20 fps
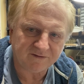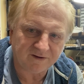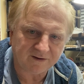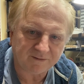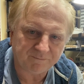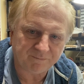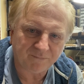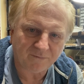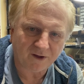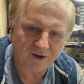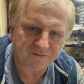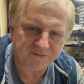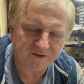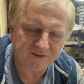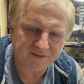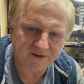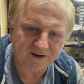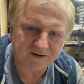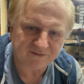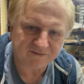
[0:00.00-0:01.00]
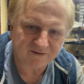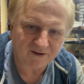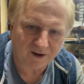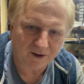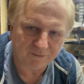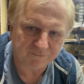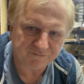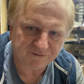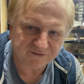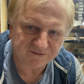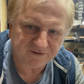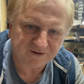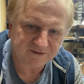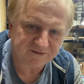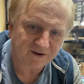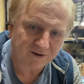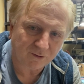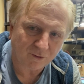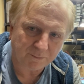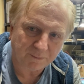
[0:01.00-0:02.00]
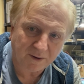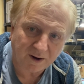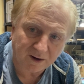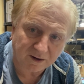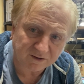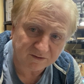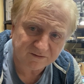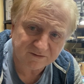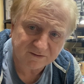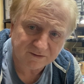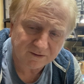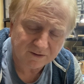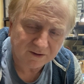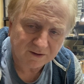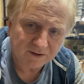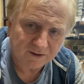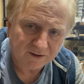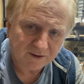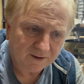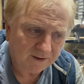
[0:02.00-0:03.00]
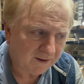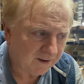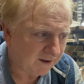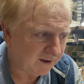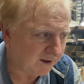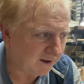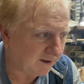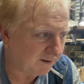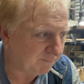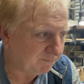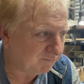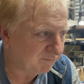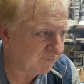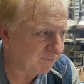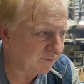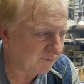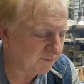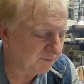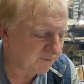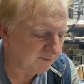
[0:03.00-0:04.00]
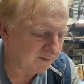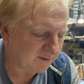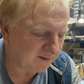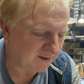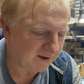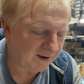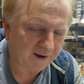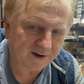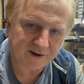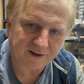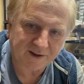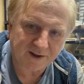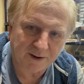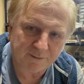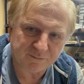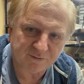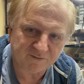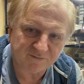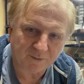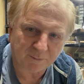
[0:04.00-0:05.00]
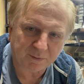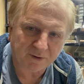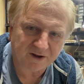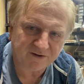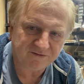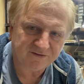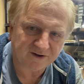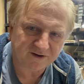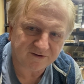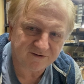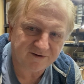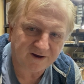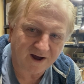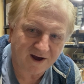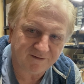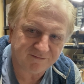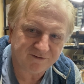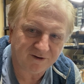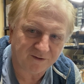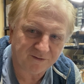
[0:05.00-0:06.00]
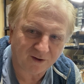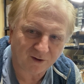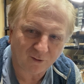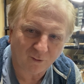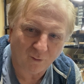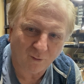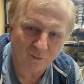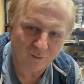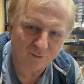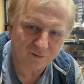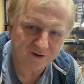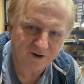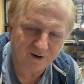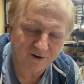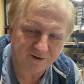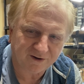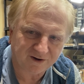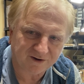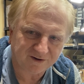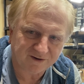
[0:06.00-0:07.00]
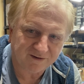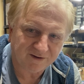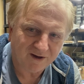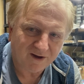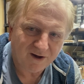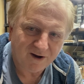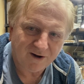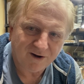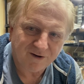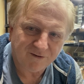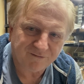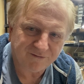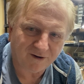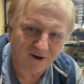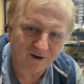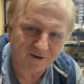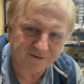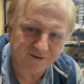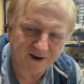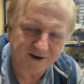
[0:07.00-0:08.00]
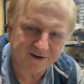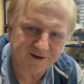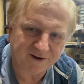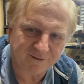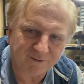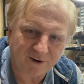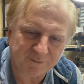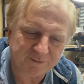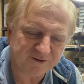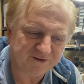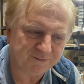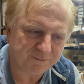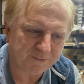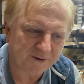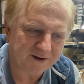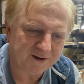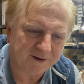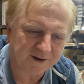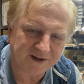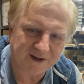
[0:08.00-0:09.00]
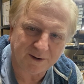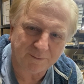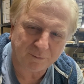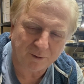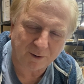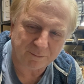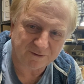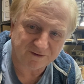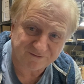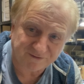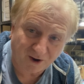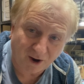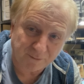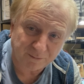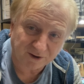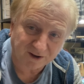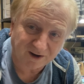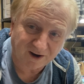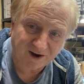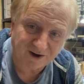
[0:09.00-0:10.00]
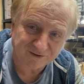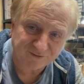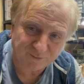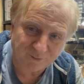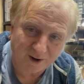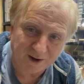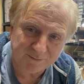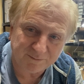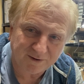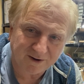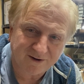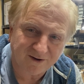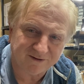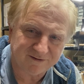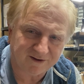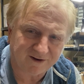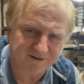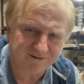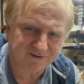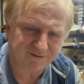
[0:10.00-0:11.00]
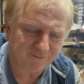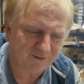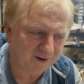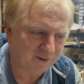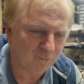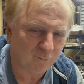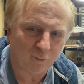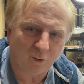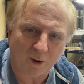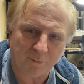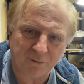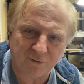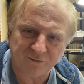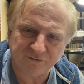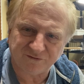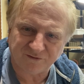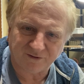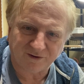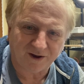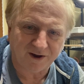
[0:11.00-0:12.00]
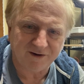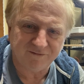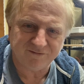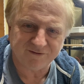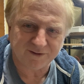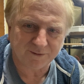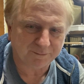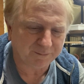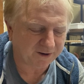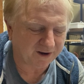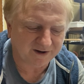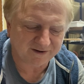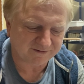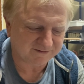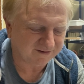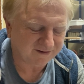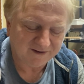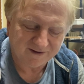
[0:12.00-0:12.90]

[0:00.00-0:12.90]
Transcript: I think they sell them for $600, and it comes with a plastic shaft on the coil. You've got to throw that in the rubbish bin and get a proper fiberglass one, because it wobbles all over the place.